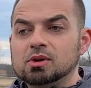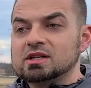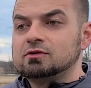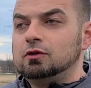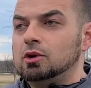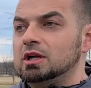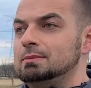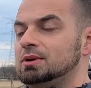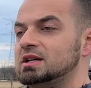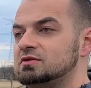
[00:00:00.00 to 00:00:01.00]
plus 40,
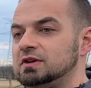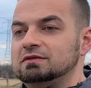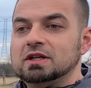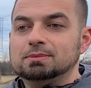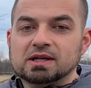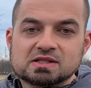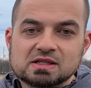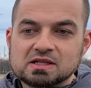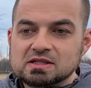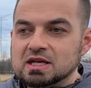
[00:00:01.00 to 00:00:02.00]
plus 50, plus
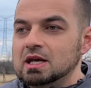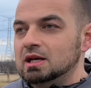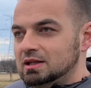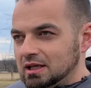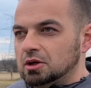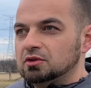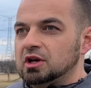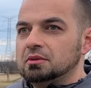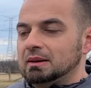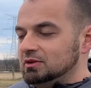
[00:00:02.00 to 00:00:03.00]
60. It goes all
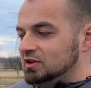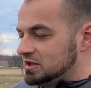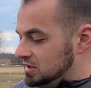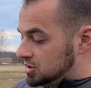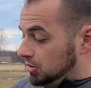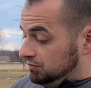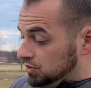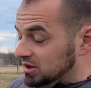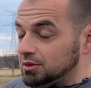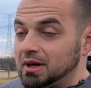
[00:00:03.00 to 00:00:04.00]
the way up to 60. So if you
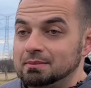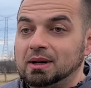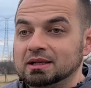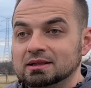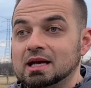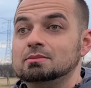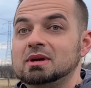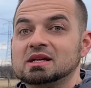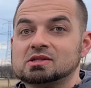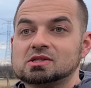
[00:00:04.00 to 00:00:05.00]
hit the red button, it
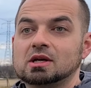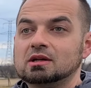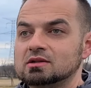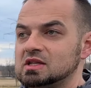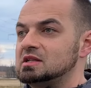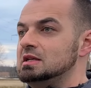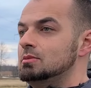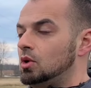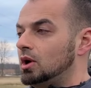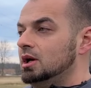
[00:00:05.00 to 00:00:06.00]
makes 60
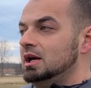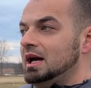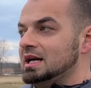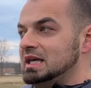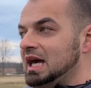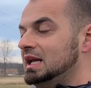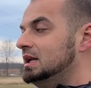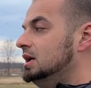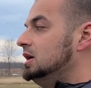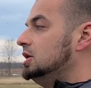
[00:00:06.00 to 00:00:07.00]
more.
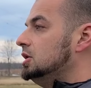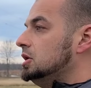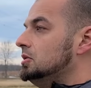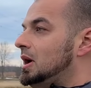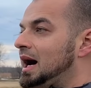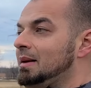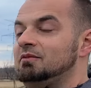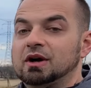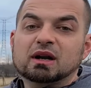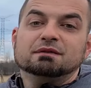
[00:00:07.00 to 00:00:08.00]
Again, I'm
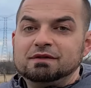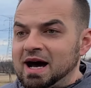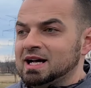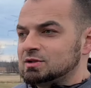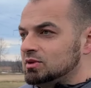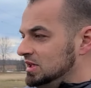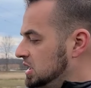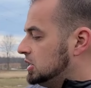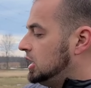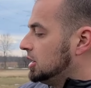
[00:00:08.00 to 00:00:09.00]
very fast with the
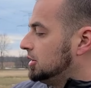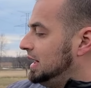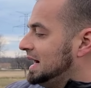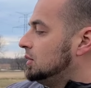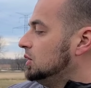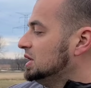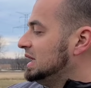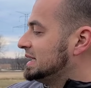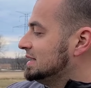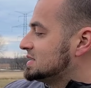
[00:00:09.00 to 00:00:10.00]
e-collar. I hold it
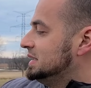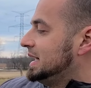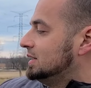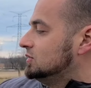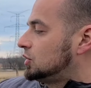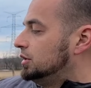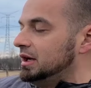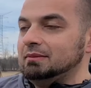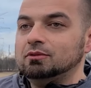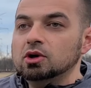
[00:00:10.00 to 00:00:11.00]
like this and I can turn it
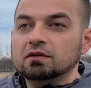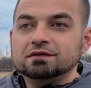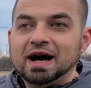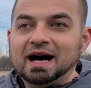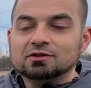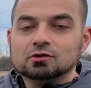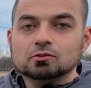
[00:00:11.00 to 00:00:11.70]
up real fast